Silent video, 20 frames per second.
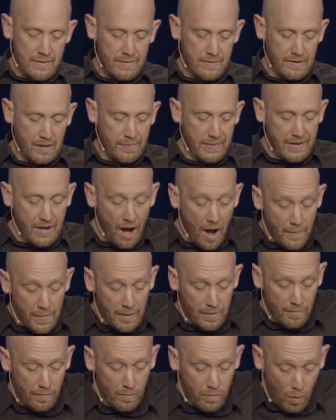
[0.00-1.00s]
to
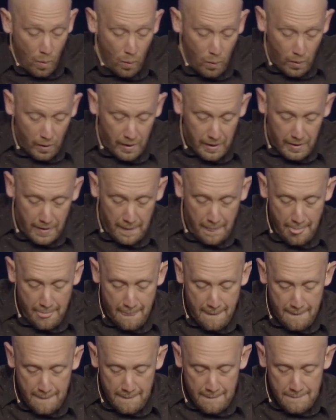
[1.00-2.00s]
becoming more
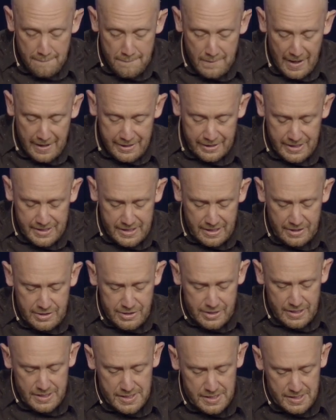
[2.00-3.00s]
like your son
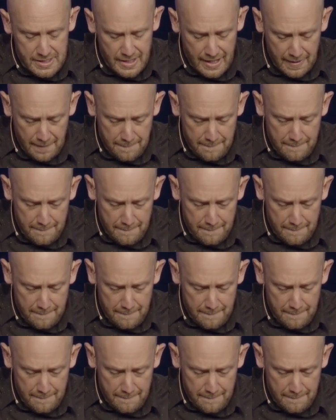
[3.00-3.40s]
Jesus, God.